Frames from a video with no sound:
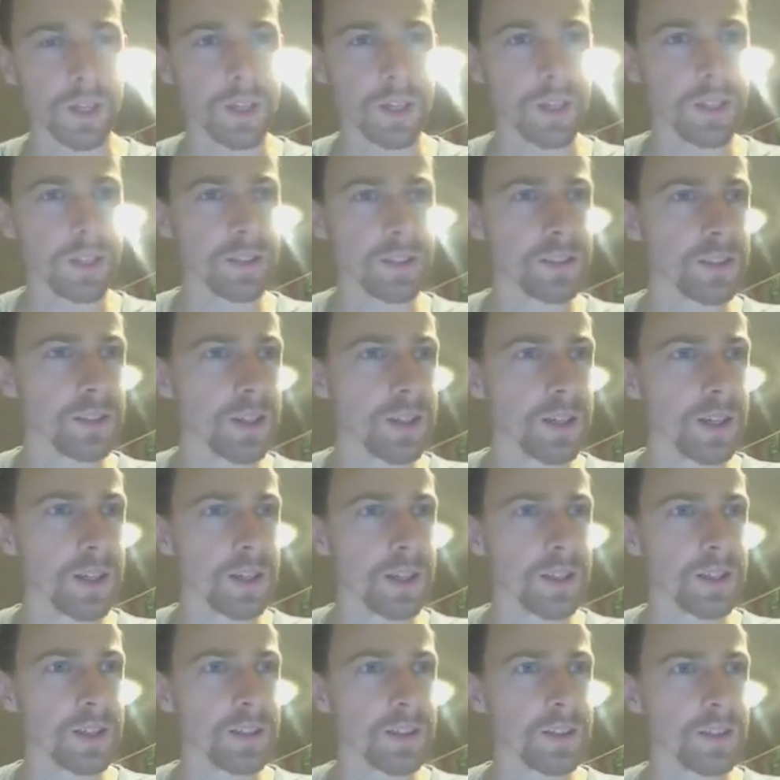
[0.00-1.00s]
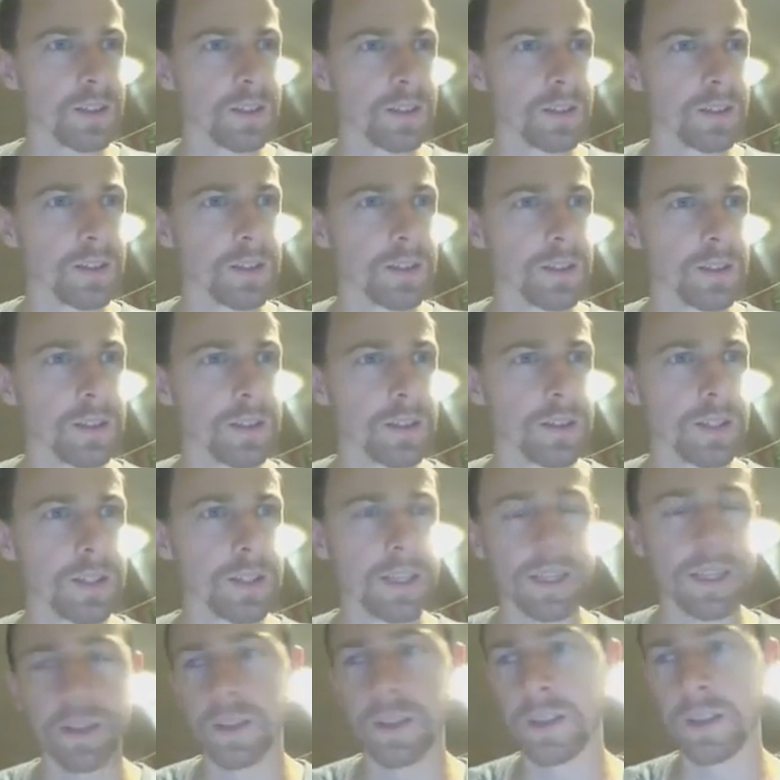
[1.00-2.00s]
guys, this is
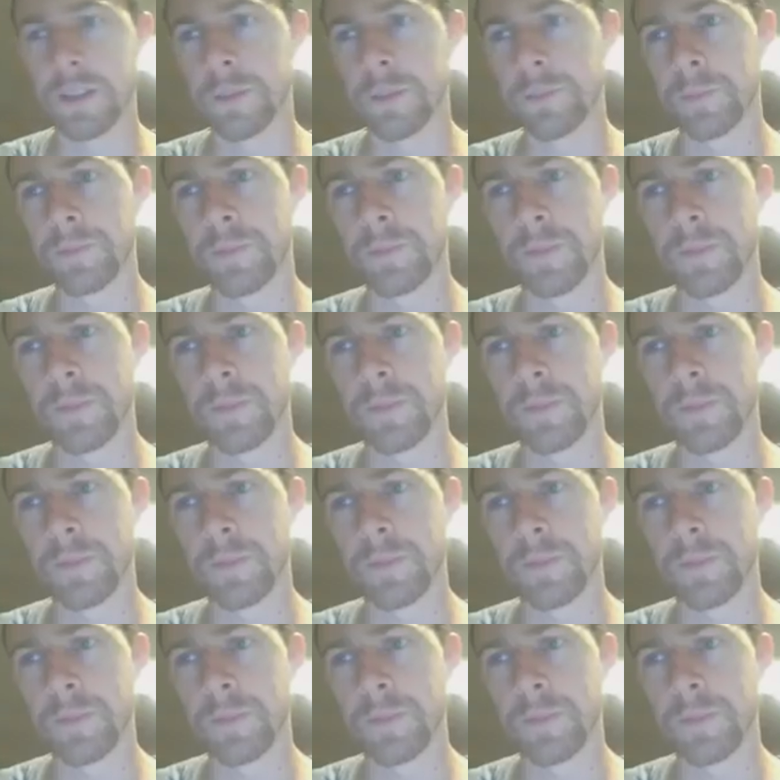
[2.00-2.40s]
another